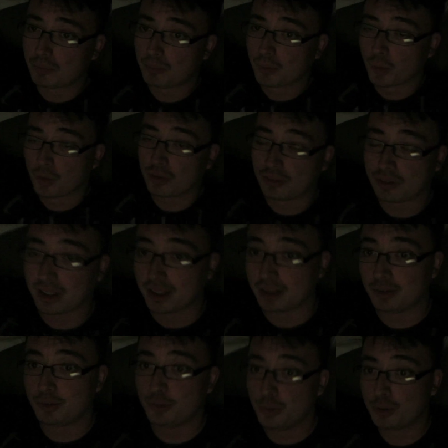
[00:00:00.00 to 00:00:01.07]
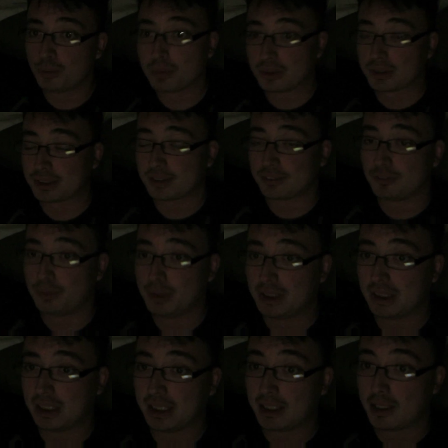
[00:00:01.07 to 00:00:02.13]
more like YouTubers of me
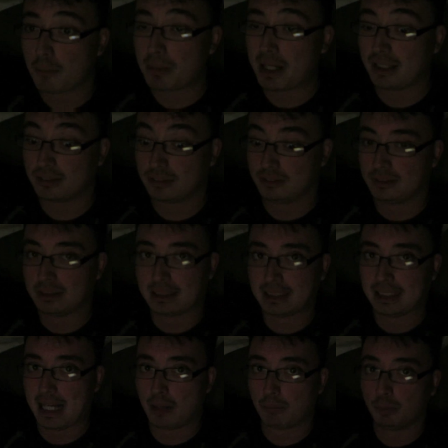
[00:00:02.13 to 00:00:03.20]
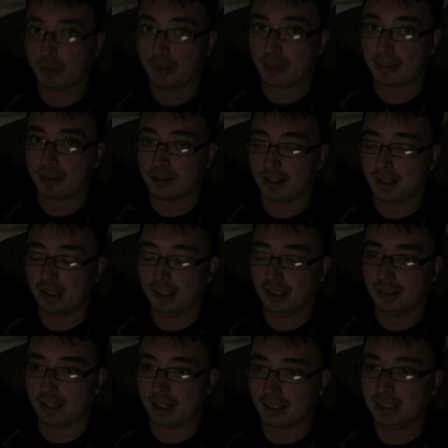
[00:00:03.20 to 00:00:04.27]
like in El Paso to collab with.
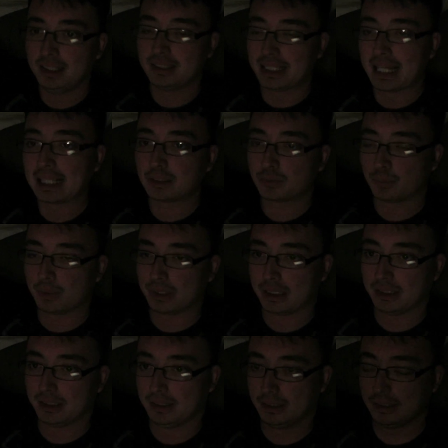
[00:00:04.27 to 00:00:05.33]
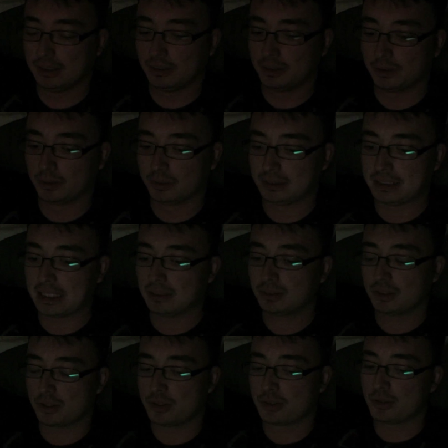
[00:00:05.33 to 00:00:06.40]
I think that's what I need, you know, down
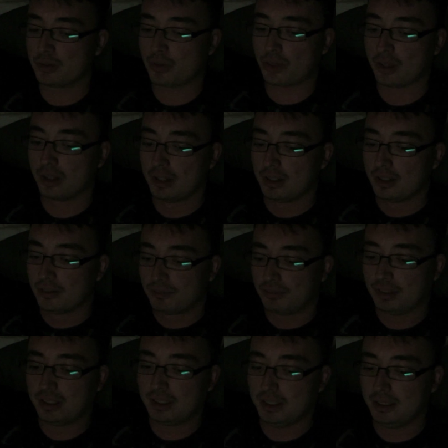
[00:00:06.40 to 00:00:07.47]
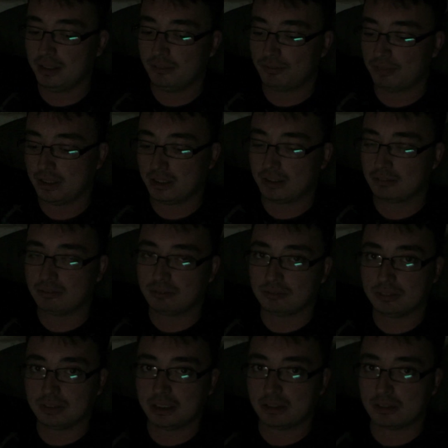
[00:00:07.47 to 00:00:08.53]
to earth, funny,
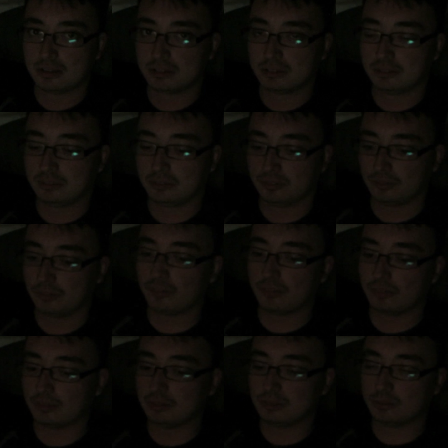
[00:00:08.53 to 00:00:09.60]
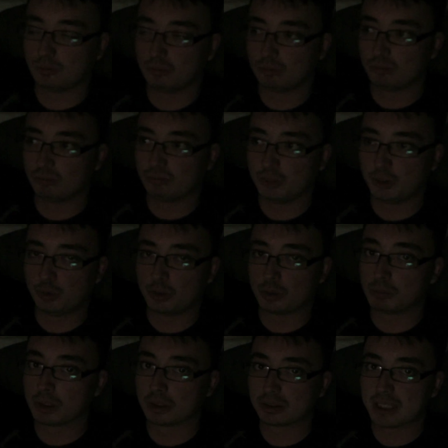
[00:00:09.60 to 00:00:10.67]
fun, you know,
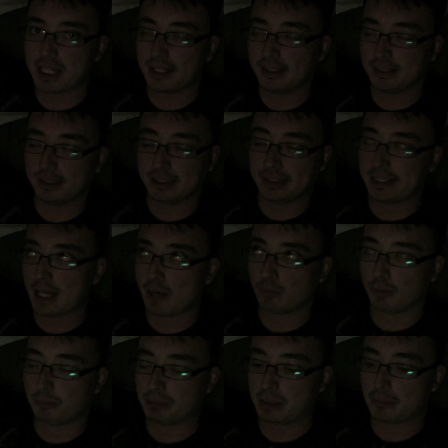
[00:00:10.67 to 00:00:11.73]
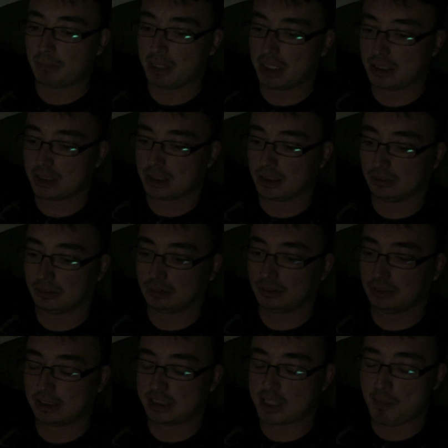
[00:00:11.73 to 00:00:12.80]
YouTubers. I think that would be amazing.
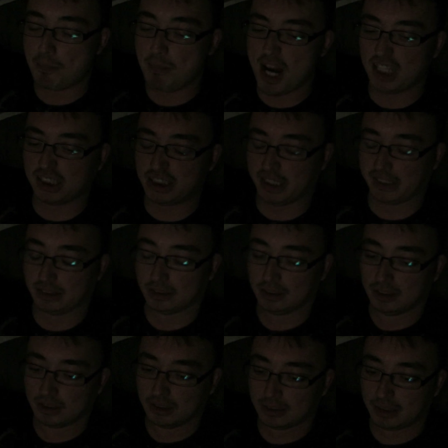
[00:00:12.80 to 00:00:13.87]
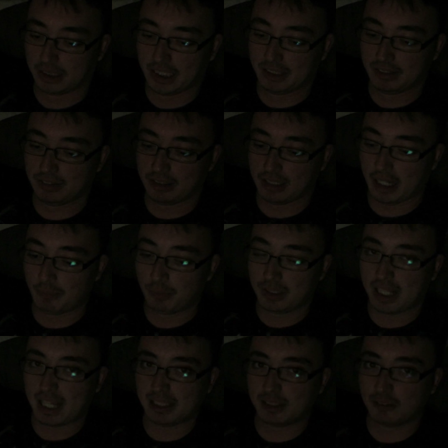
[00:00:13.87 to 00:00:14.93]
Just amazing! And I
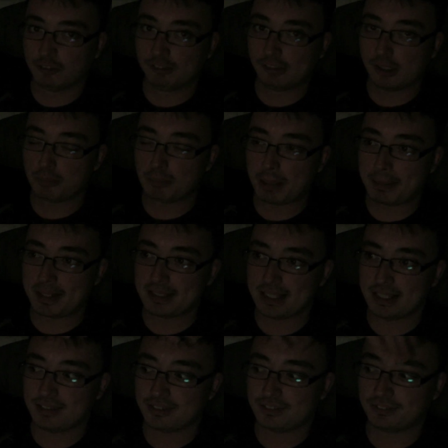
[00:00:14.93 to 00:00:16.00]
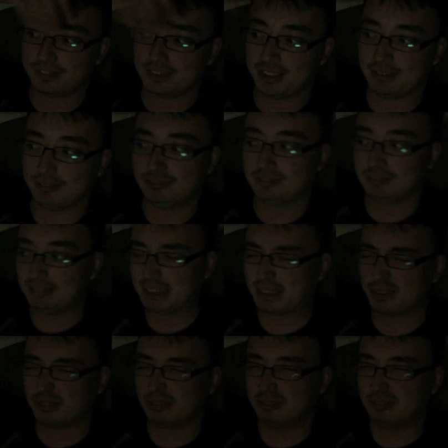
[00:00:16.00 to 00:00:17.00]
wouldn't have to vlog by myself. They, you know